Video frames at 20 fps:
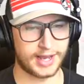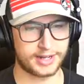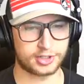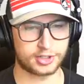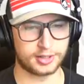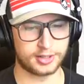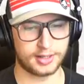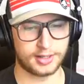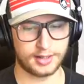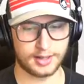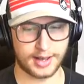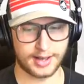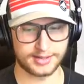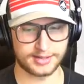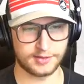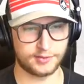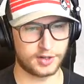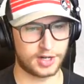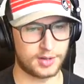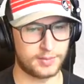Actually,
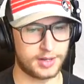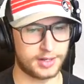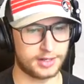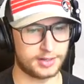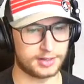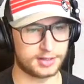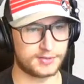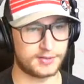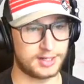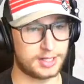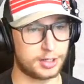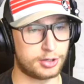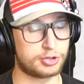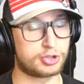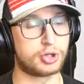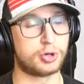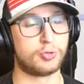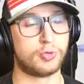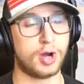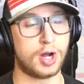as of when I'm making this video,
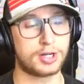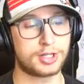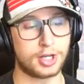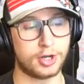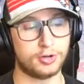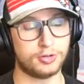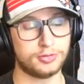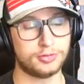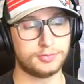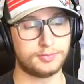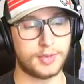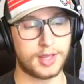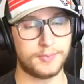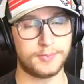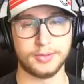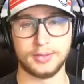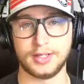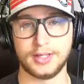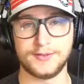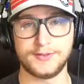Toronto
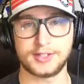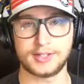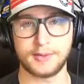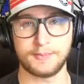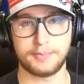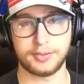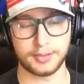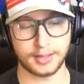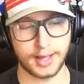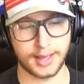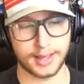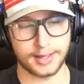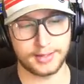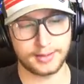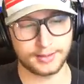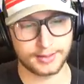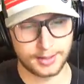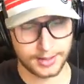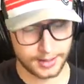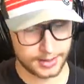Maple Leafs
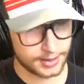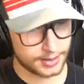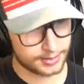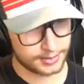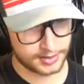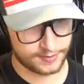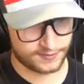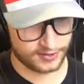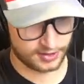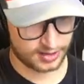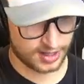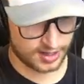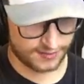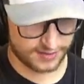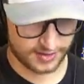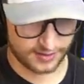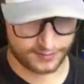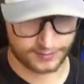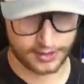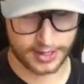play the
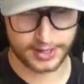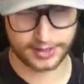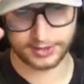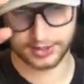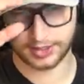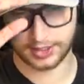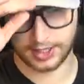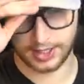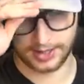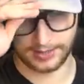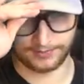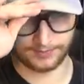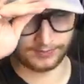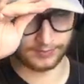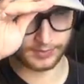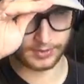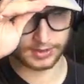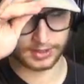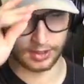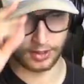Philadelphia Flyers tonight.
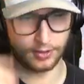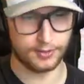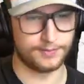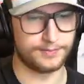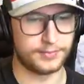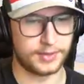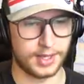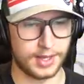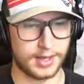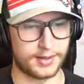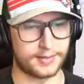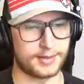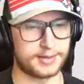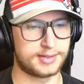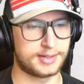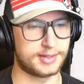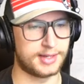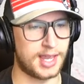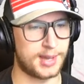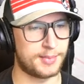So, yeah,
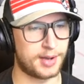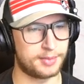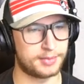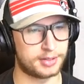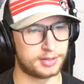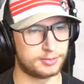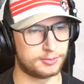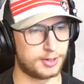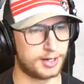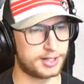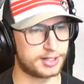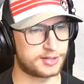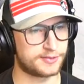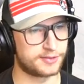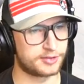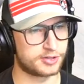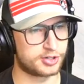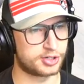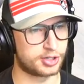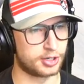that's a game I'm going to watch
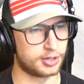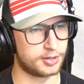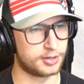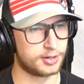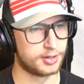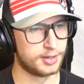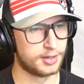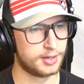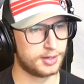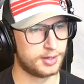for sure.